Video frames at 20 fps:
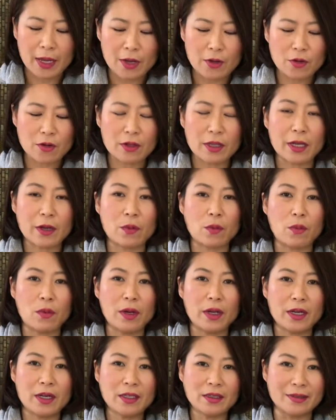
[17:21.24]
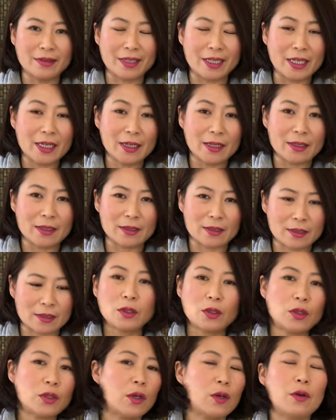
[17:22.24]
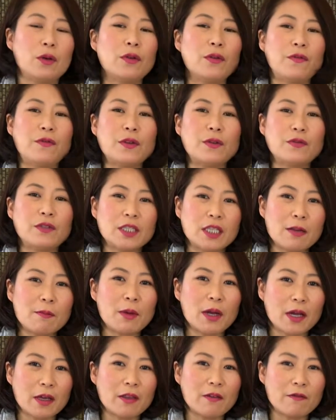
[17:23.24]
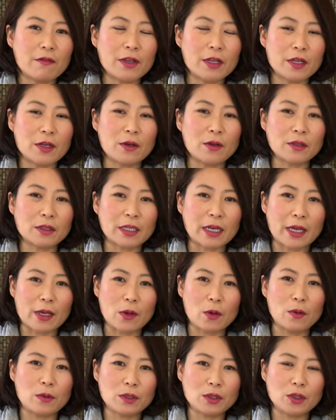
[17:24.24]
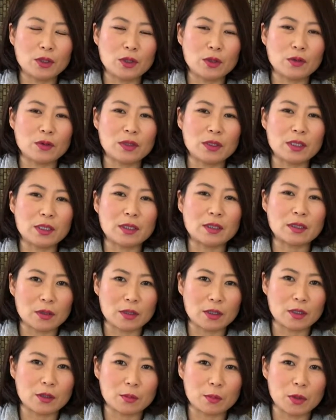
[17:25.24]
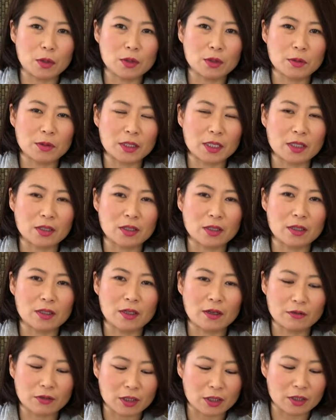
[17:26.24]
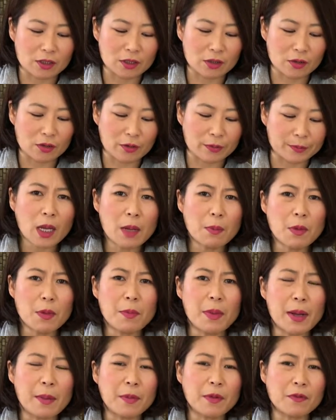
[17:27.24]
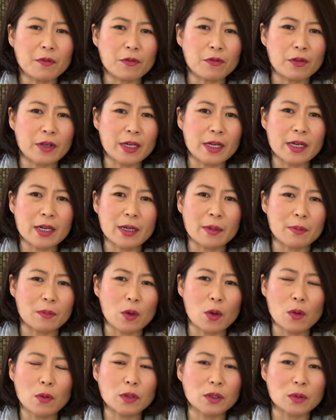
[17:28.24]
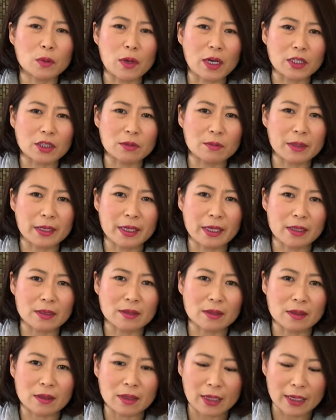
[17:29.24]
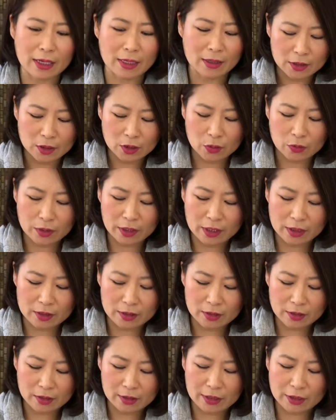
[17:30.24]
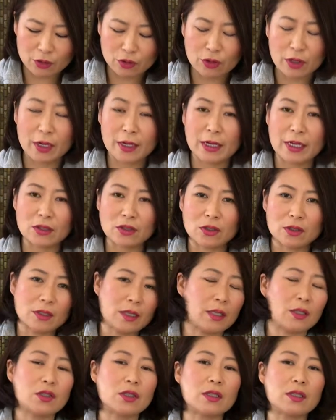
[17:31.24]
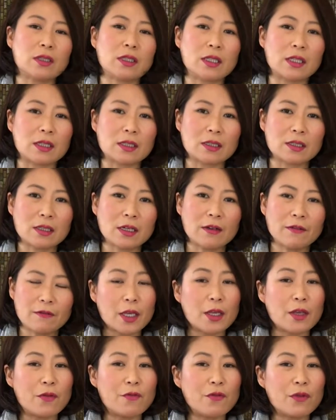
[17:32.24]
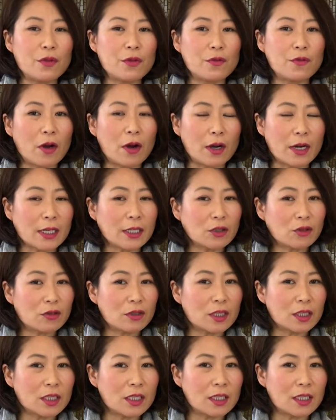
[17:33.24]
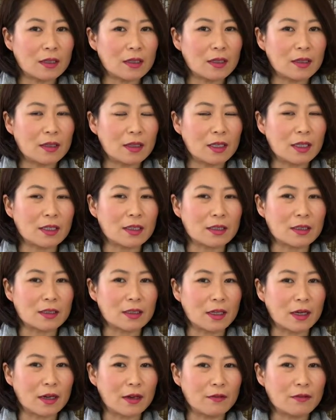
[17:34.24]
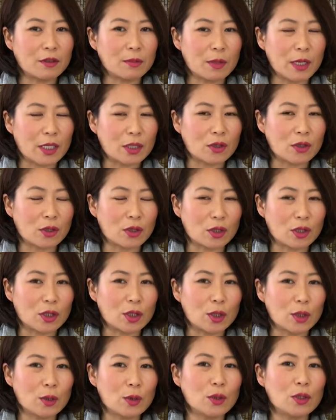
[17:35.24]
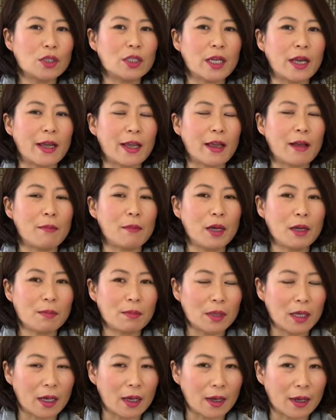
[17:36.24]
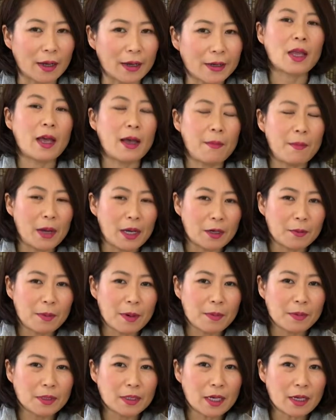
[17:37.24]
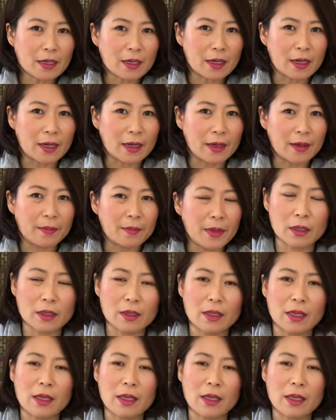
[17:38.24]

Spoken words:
And you're like, what is this? So if you've seen my other videos, I always use these disposable kitchen gloves because, you know, I'm a mom of 3 and I'm always washing my hands a lot. So when I cook, I try not to touch acidic stuff. If you are interested in these gloves, make sure to check out my blog at modernpepper.com.